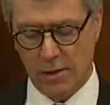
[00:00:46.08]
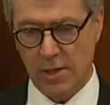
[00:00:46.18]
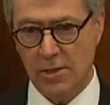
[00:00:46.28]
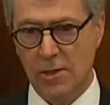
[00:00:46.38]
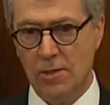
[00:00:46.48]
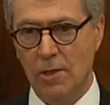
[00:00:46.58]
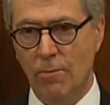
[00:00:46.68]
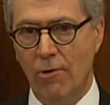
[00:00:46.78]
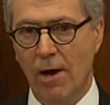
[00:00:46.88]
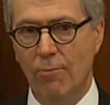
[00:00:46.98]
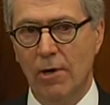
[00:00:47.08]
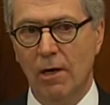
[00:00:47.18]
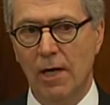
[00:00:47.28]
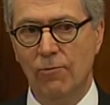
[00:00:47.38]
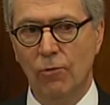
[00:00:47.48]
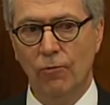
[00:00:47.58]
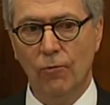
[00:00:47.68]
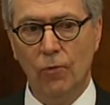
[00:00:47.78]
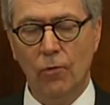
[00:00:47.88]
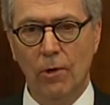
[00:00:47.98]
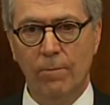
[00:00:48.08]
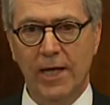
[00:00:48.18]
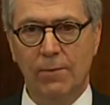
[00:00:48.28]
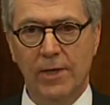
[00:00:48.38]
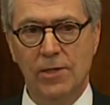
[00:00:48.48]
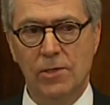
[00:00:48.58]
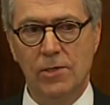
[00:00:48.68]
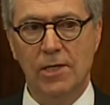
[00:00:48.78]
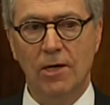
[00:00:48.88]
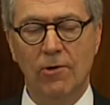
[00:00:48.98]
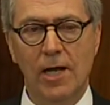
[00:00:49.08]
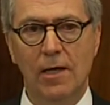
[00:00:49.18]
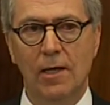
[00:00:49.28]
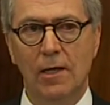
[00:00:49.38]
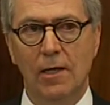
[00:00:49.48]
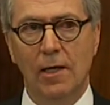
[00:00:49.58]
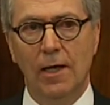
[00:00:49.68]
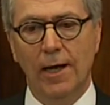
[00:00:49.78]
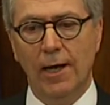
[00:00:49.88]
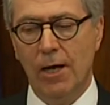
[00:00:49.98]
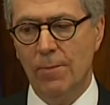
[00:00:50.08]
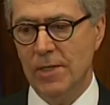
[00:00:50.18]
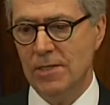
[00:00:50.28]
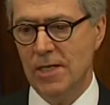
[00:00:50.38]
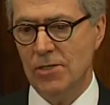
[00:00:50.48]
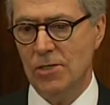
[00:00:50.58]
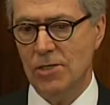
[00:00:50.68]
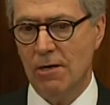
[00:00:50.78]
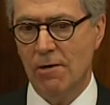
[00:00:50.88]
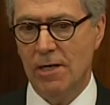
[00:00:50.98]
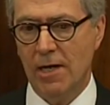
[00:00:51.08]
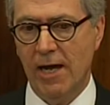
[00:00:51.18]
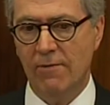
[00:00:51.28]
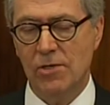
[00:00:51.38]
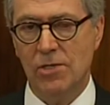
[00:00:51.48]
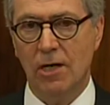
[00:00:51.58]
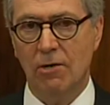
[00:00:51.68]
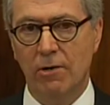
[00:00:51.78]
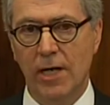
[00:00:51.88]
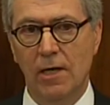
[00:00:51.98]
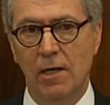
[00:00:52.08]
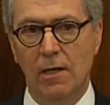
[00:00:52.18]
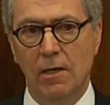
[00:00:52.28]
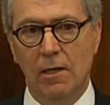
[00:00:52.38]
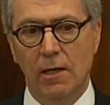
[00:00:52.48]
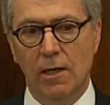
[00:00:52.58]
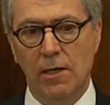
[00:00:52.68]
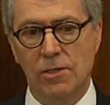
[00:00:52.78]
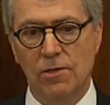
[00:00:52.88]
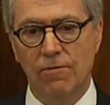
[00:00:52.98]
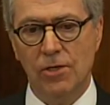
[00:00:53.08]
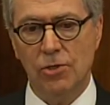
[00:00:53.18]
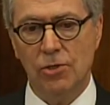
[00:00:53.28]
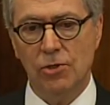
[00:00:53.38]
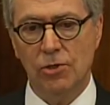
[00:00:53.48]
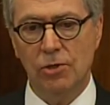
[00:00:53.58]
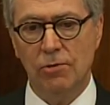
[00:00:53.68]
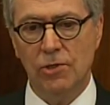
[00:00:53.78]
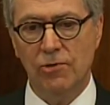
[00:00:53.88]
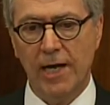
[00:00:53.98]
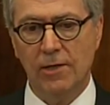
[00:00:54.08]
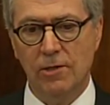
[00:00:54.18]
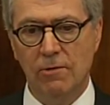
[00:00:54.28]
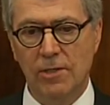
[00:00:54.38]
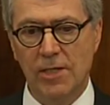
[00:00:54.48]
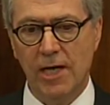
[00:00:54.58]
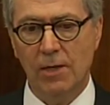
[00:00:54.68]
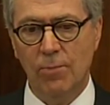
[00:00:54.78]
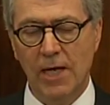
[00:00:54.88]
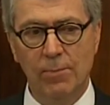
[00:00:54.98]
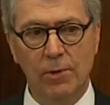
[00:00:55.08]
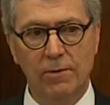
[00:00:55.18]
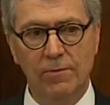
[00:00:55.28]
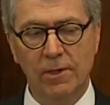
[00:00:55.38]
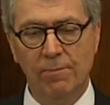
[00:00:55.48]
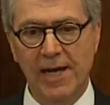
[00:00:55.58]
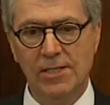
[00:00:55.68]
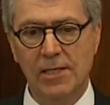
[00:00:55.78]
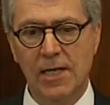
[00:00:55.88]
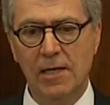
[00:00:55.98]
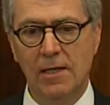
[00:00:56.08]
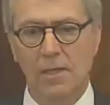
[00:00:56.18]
This is an appropriate level for a backbencher's salary. Um, it's necessary to have a salary Uh, sufficient to attract and retain people of capacity.